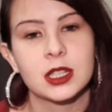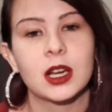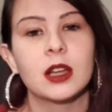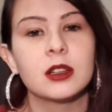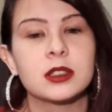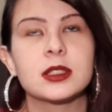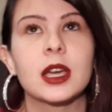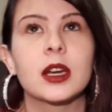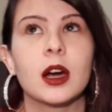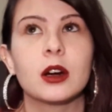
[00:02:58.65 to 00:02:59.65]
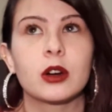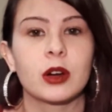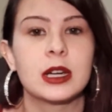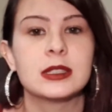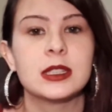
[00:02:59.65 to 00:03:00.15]
Like, I looked like a
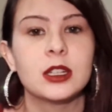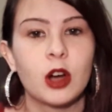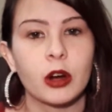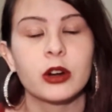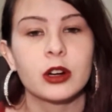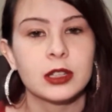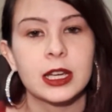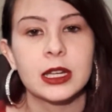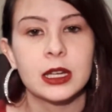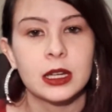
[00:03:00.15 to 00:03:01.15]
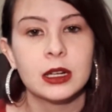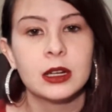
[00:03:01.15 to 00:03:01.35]
crazy gardener lady